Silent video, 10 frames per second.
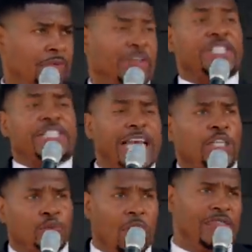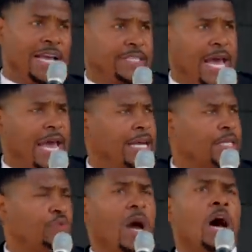The sixth one they say
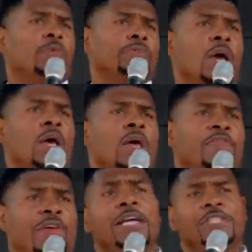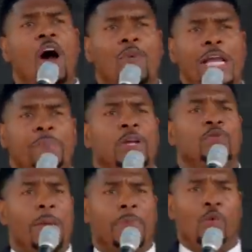is, well, there's already been
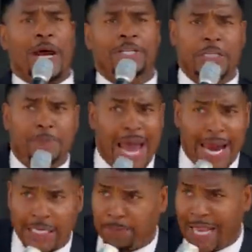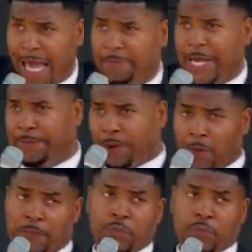reparations paid to Black people.